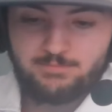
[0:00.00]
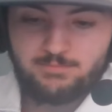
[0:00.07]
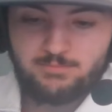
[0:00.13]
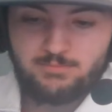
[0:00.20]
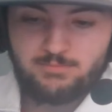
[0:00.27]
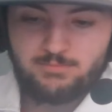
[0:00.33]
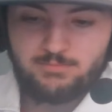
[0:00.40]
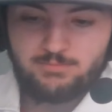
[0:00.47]

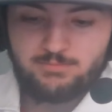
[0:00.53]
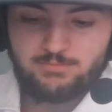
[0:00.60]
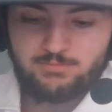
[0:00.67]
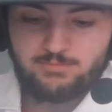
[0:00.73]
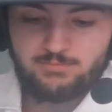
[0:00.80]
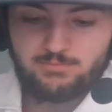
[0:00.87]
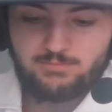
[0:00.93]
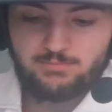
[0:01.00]

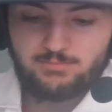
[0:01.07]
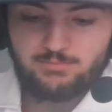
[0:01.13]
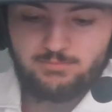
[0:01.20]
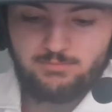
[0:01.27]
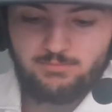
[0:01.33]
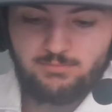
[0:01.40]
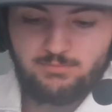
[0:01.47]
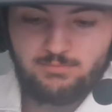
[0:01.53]

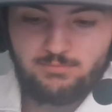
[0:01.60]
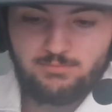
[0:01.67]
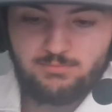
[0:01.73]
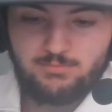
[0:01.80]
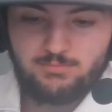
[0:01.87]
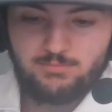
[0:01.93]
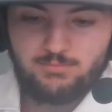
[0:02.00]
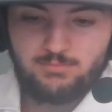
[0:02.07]

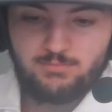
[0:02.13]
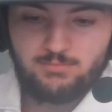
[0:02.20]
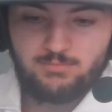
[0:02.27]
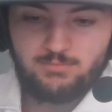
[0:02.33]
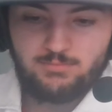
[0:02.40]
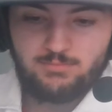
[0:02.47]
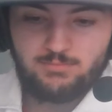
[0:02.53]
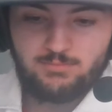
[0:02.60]

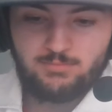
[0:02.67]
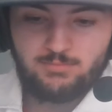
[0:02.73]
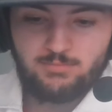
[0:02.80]
(silence)